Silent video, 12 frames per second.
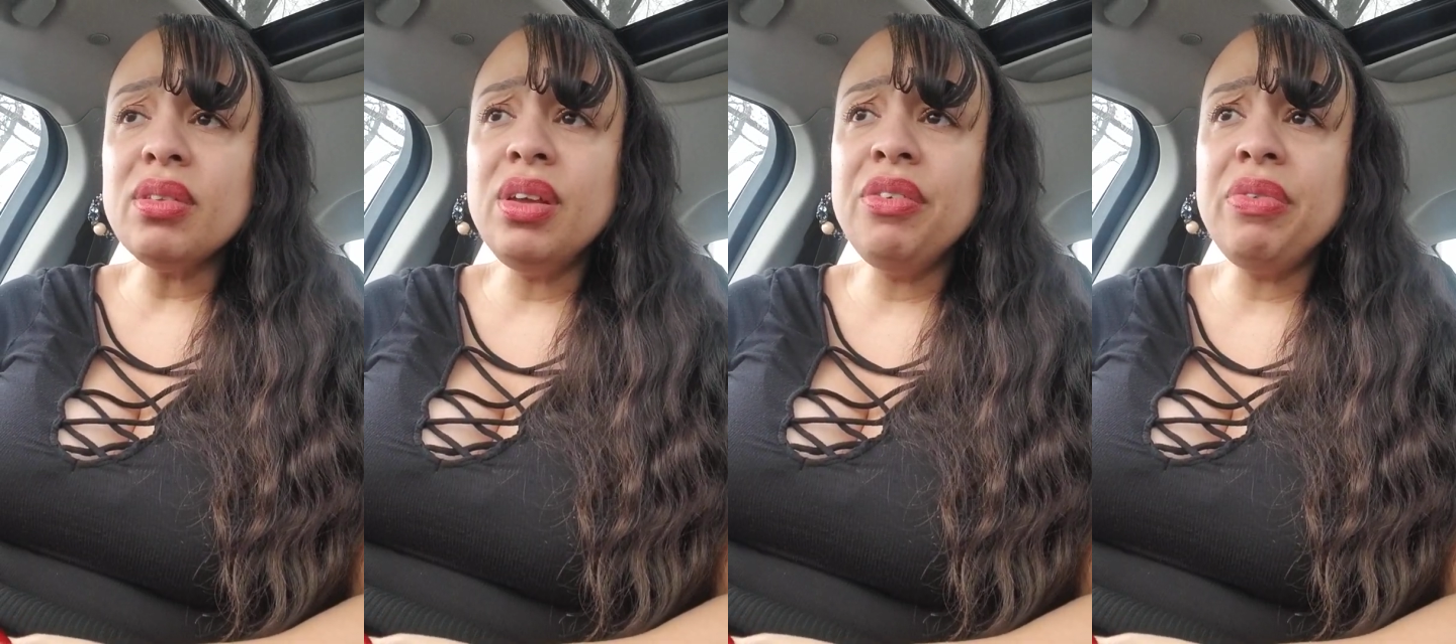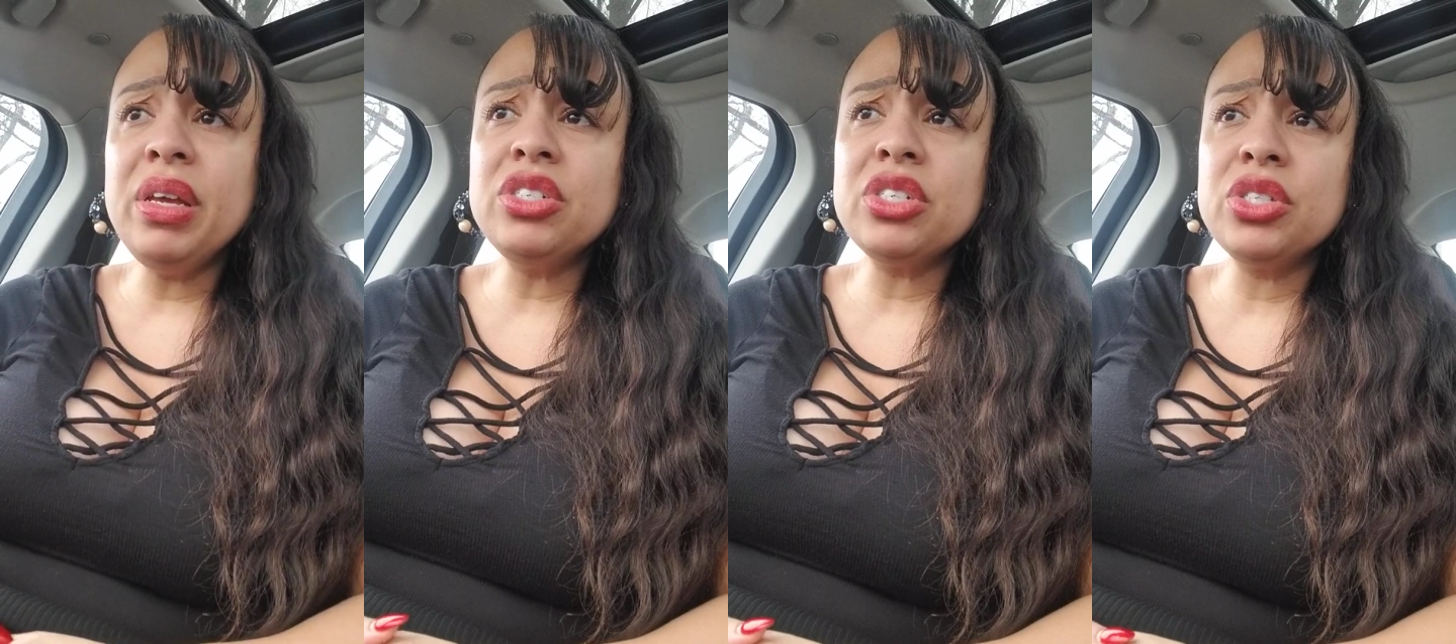
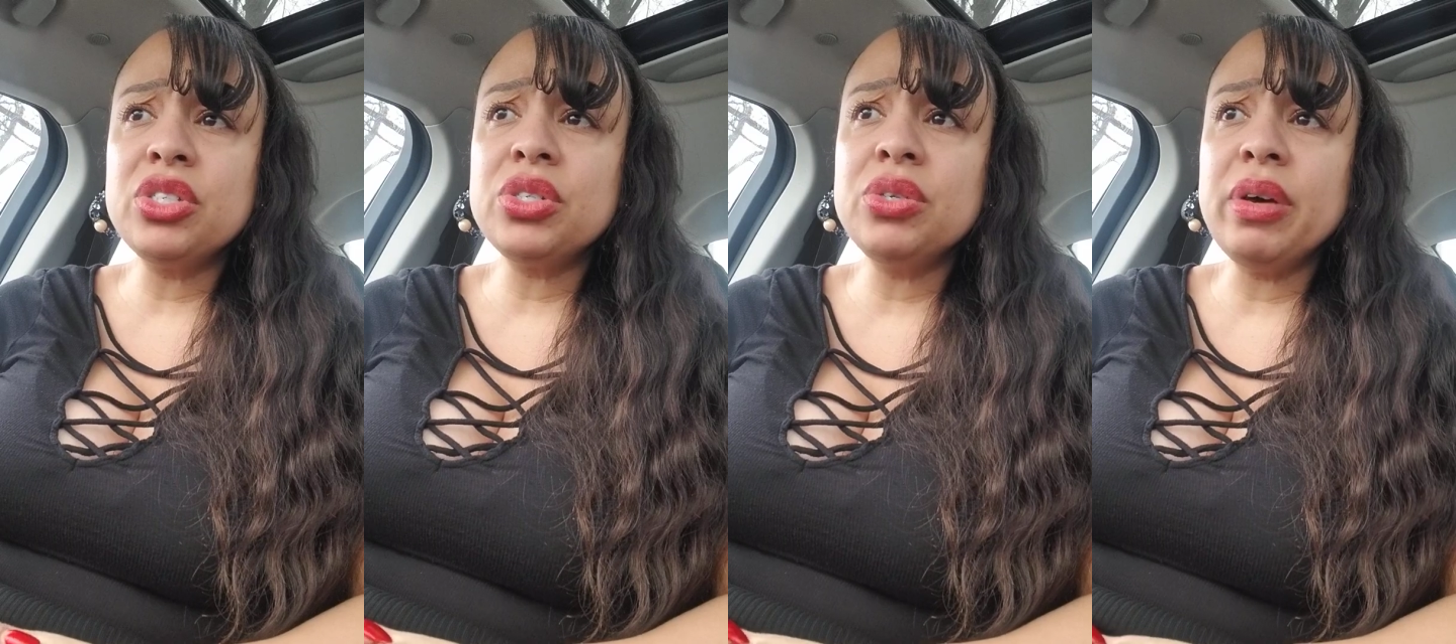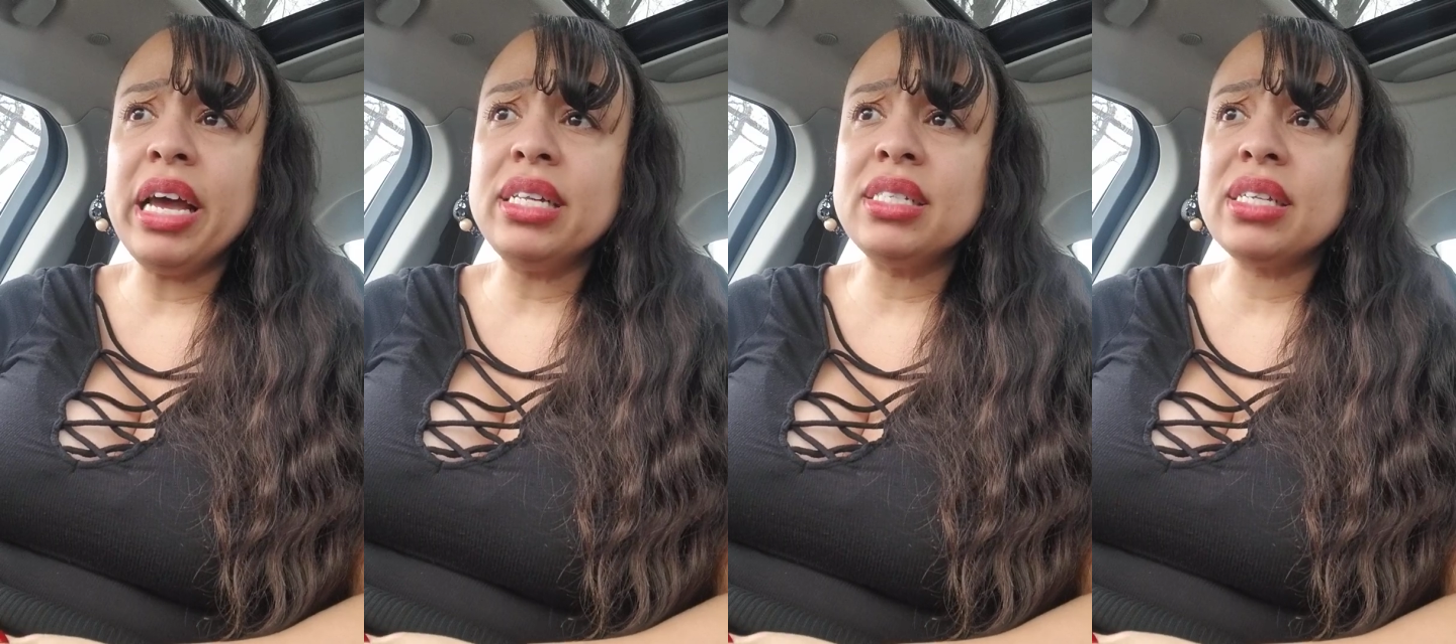Ephesians
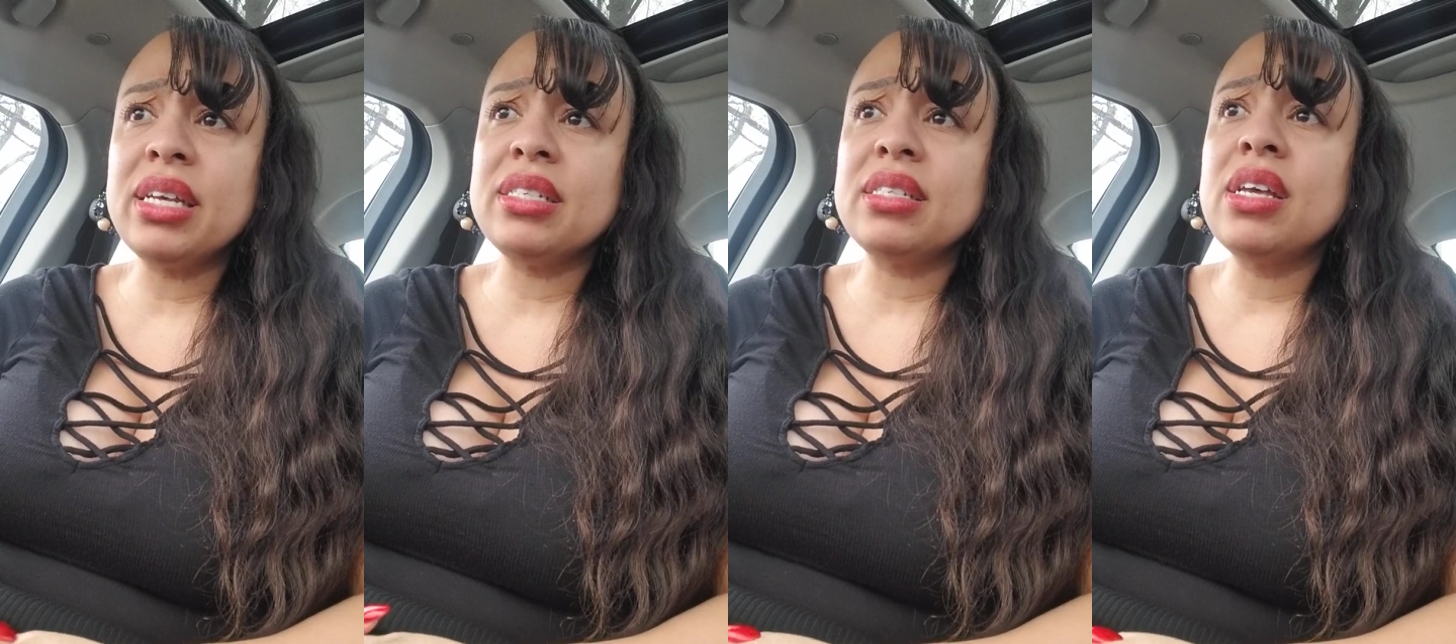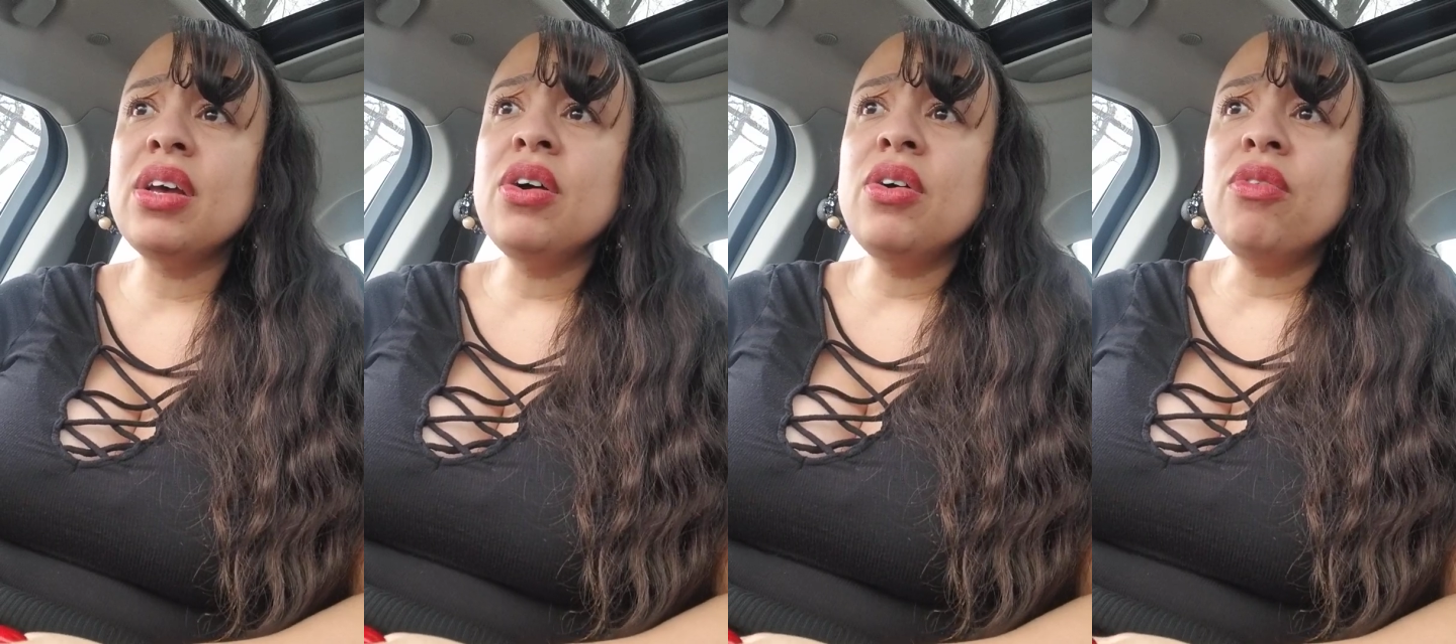2:8 says,
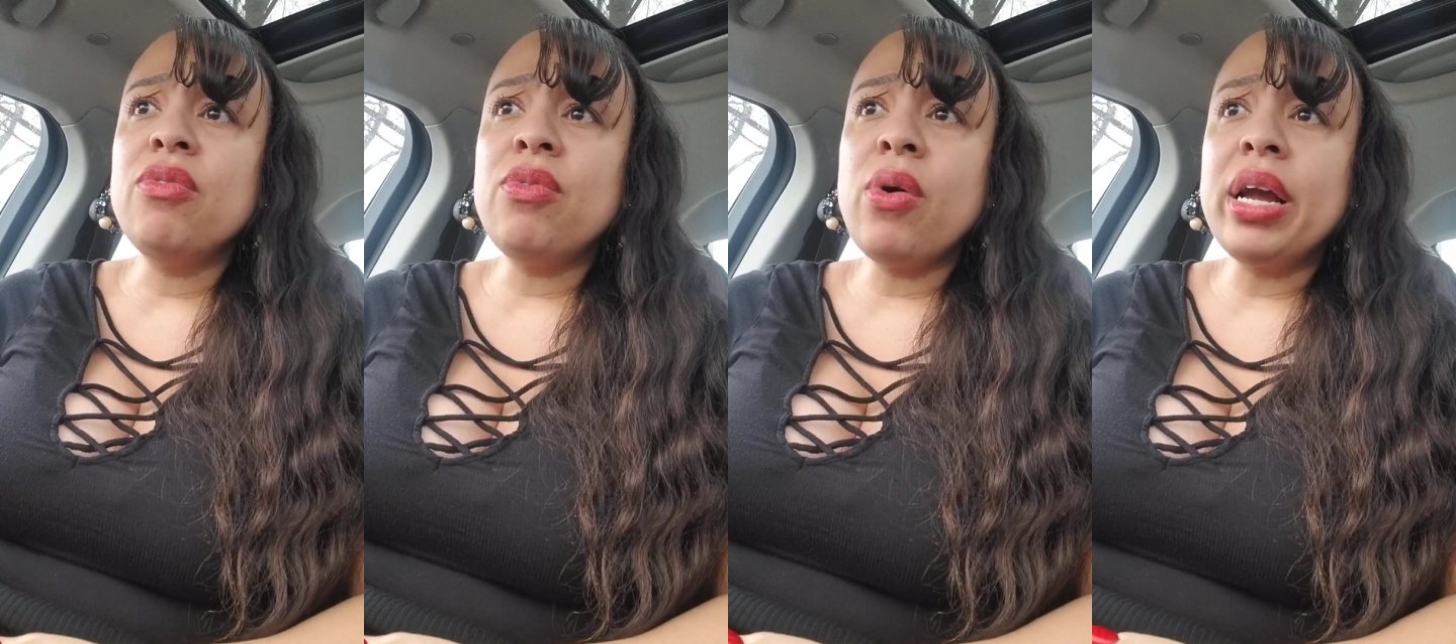"For